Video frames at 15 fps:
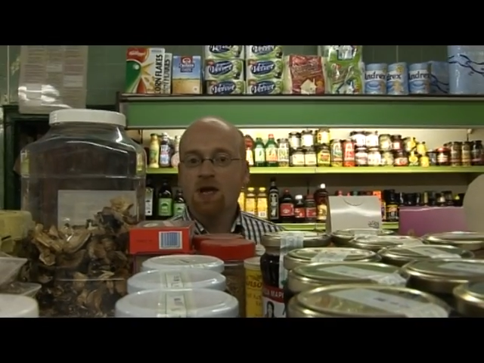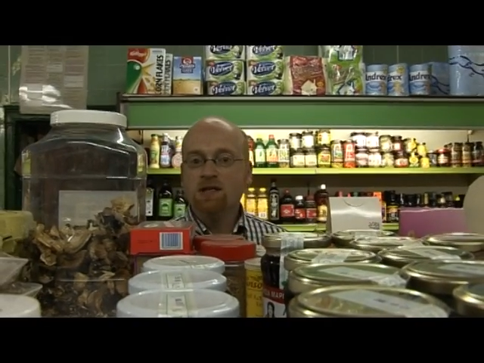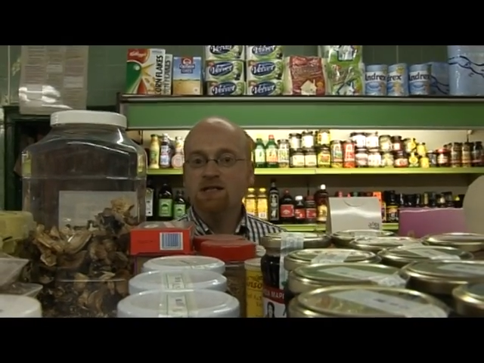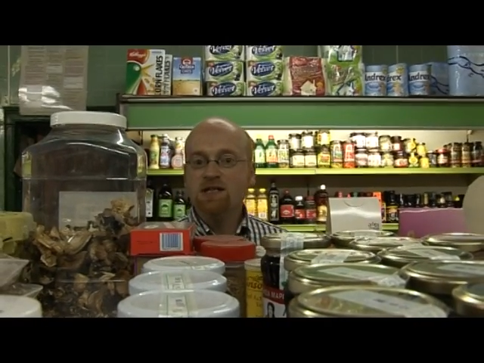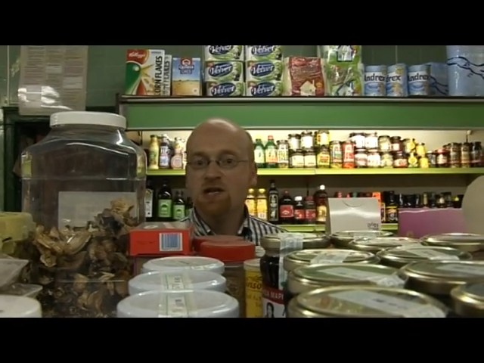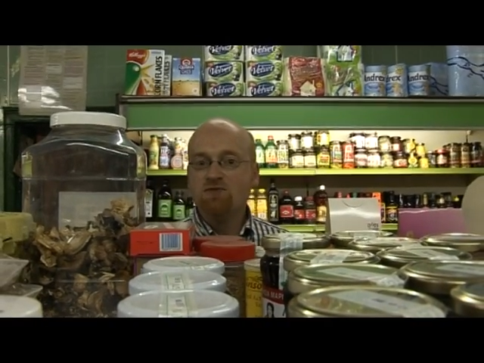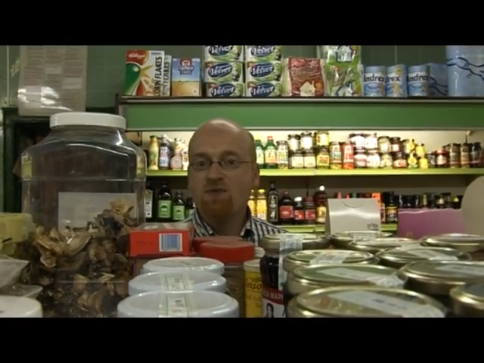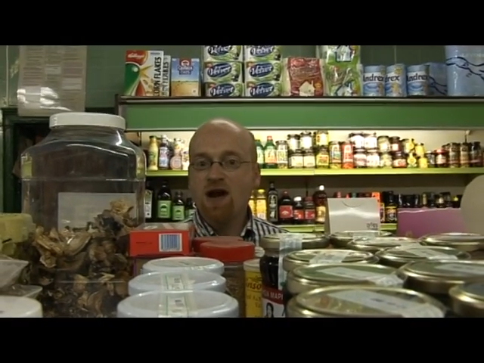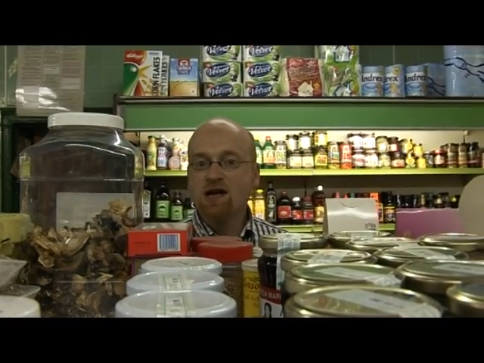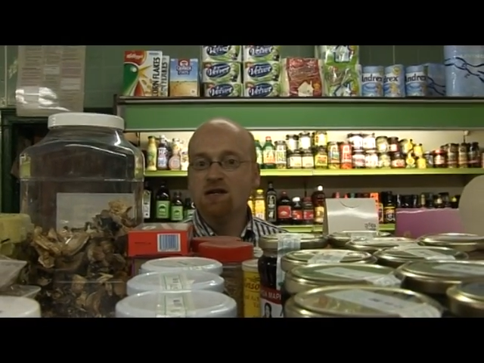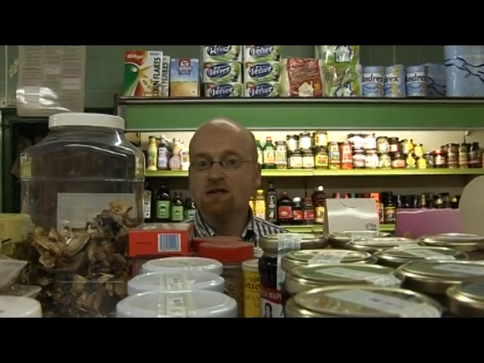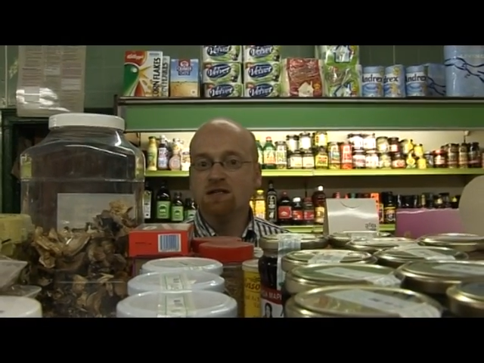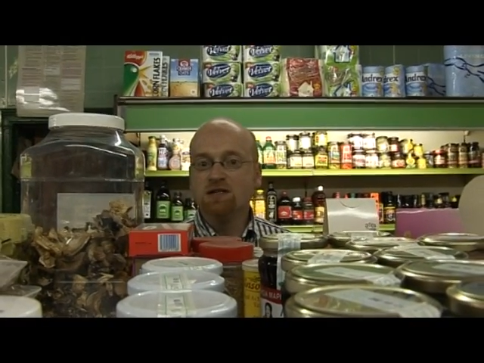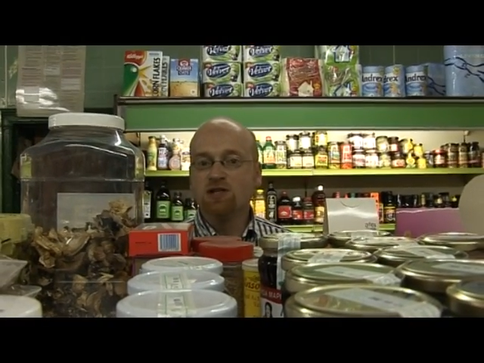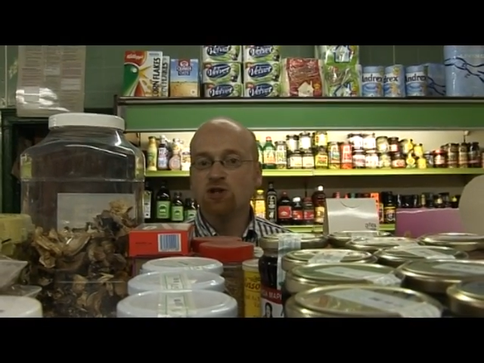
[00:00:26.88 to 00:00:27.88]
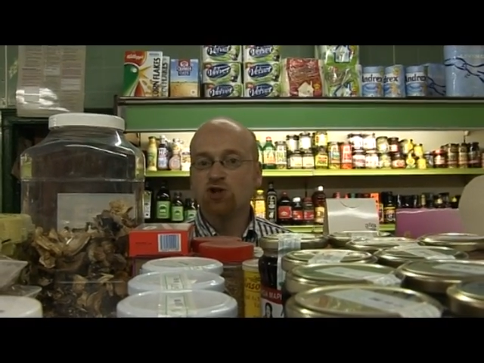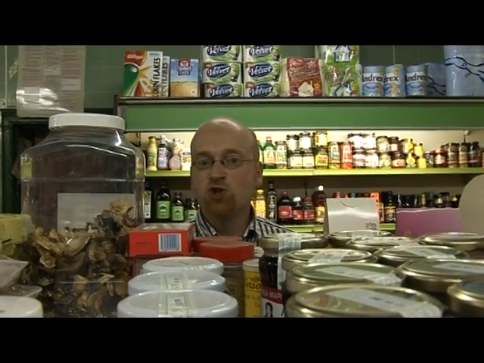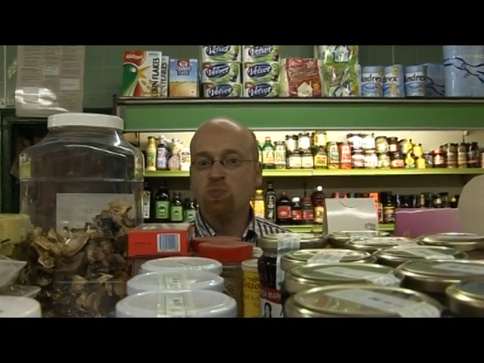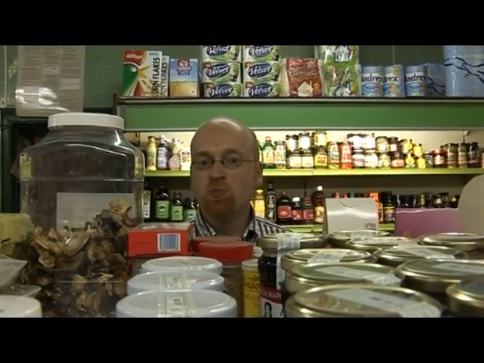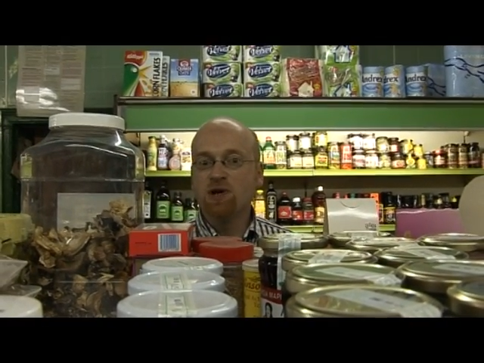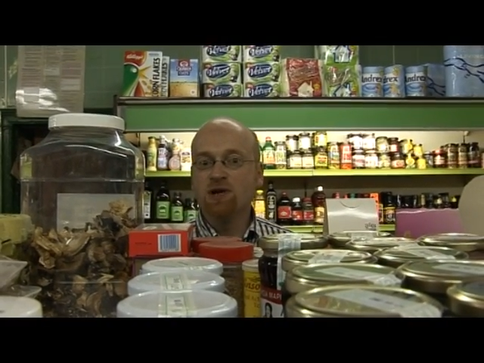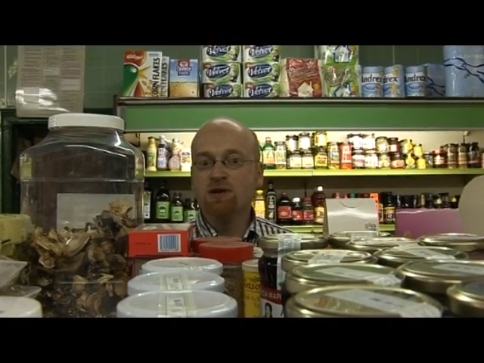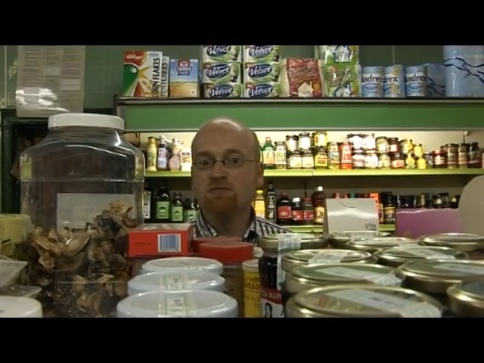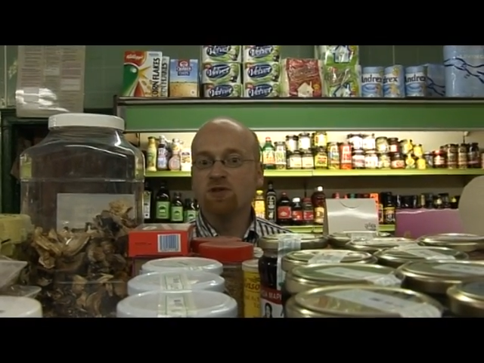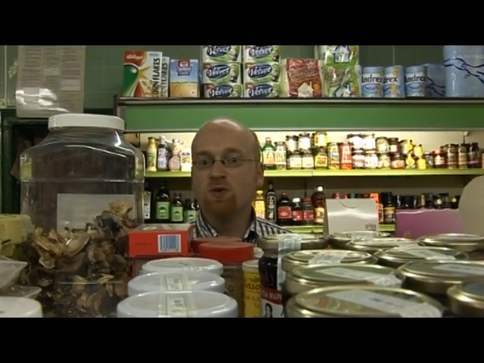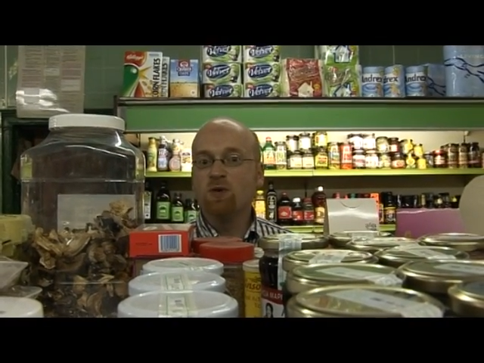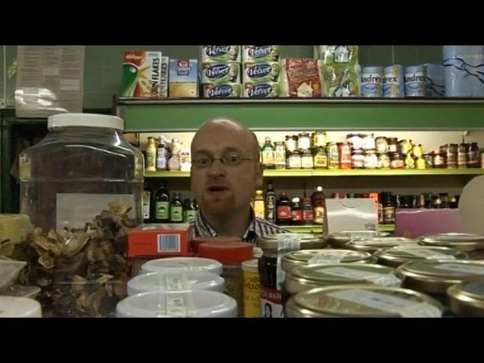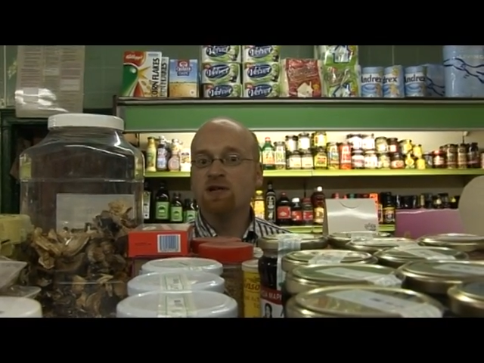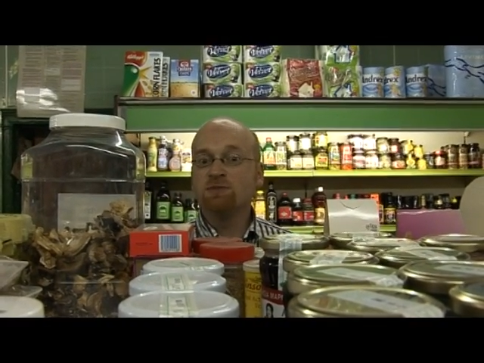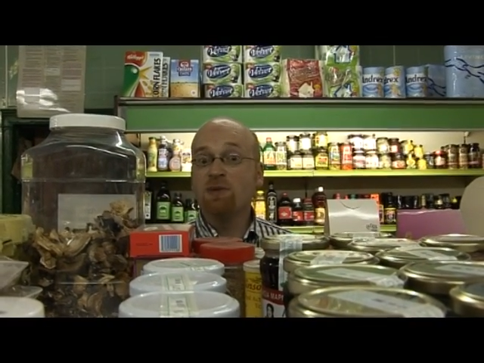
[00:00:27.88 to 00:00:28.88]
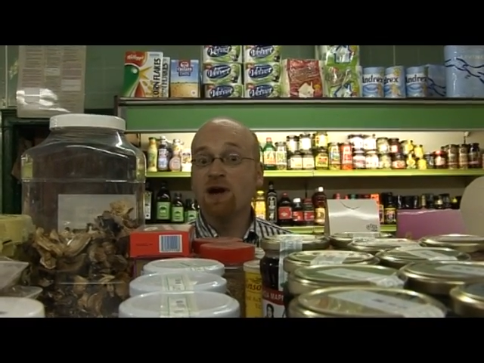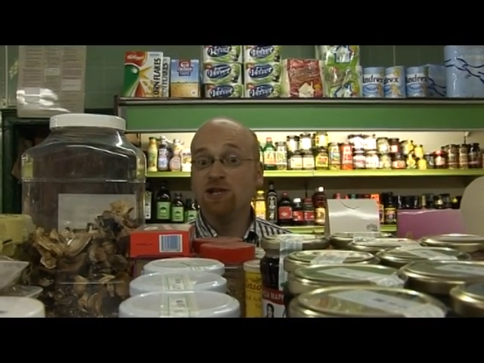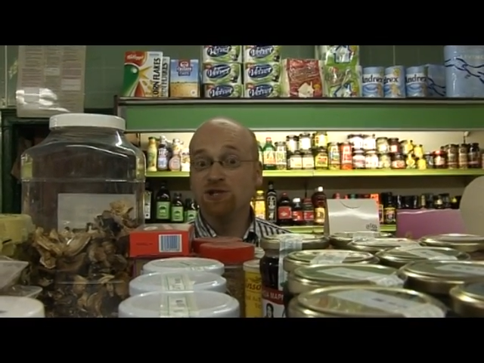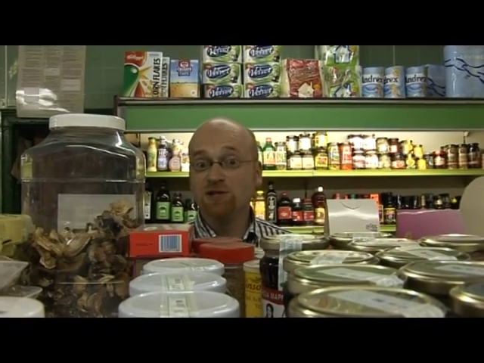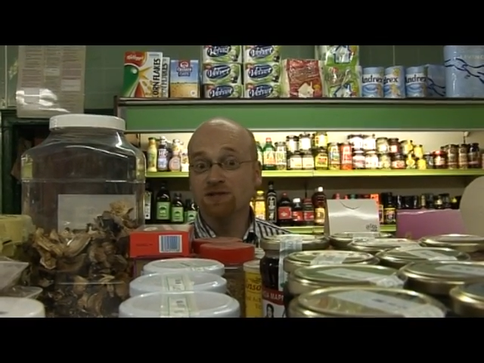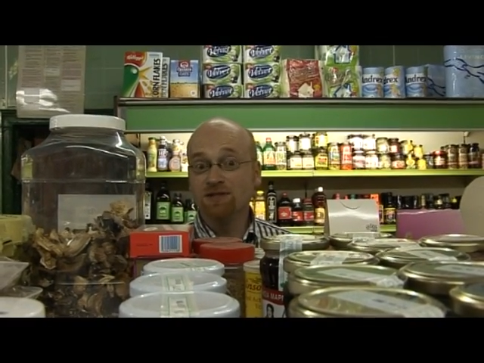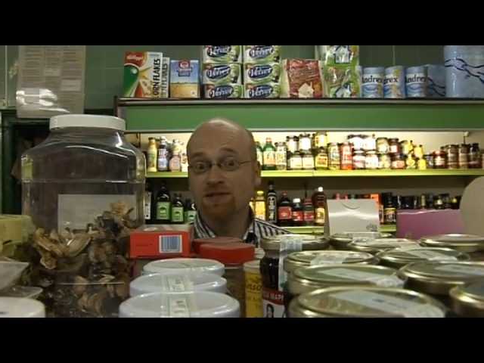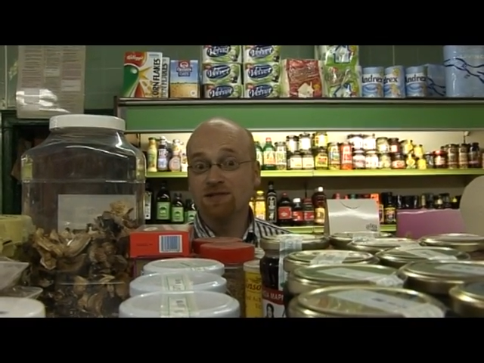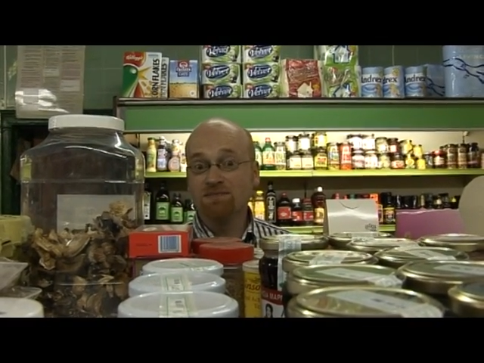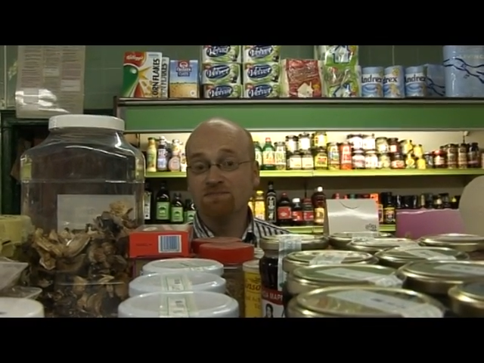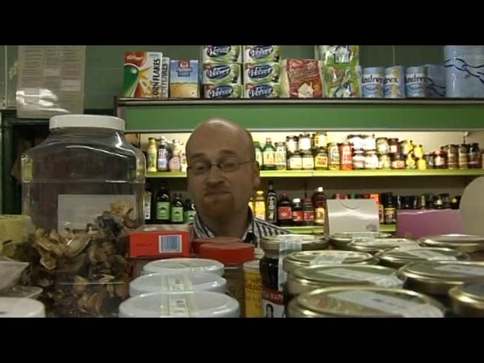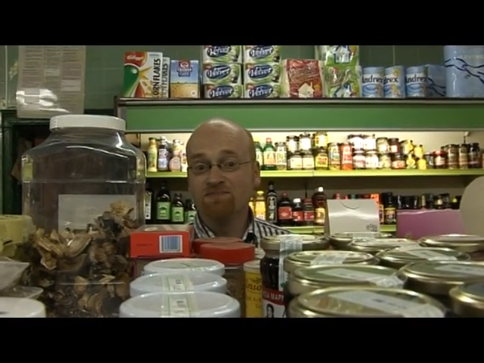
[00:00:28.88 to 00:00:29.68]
Zeno recognised that shopping requires patience.